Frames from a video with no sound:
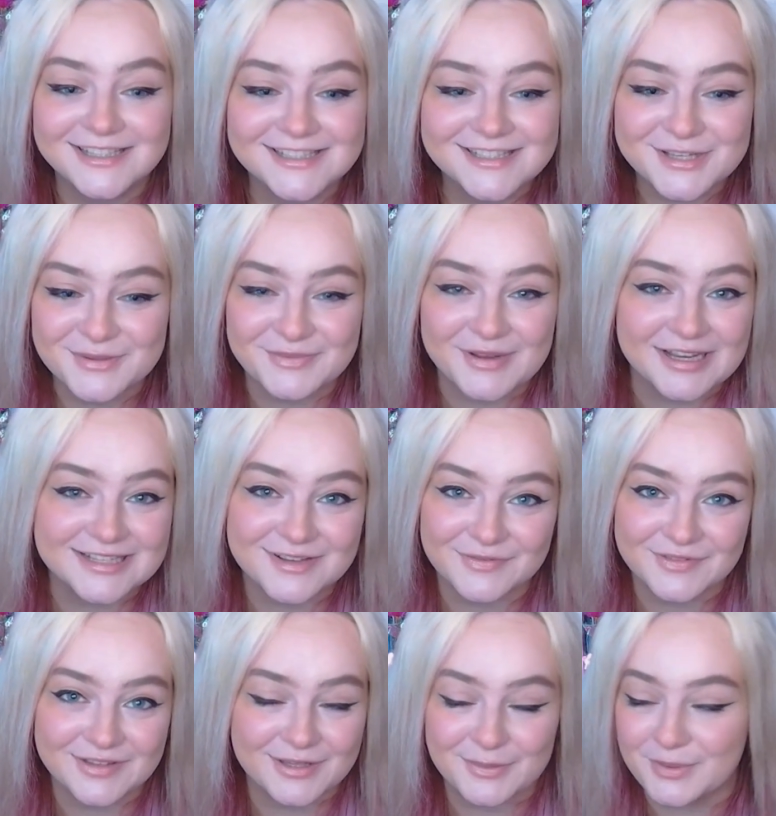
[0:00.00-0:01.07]
to make
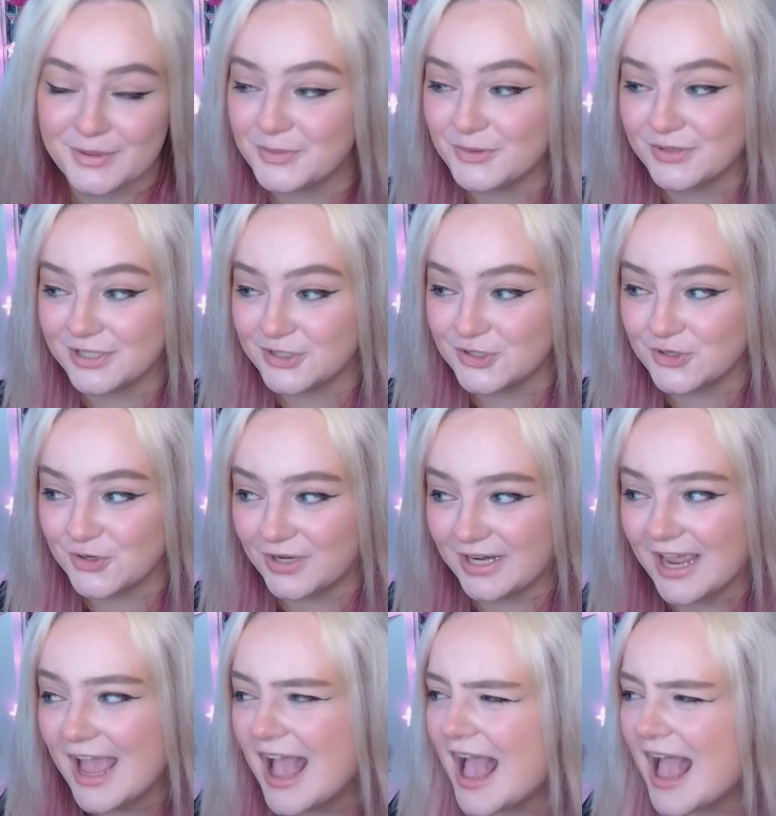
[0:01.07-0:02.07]
something that people would enjoy.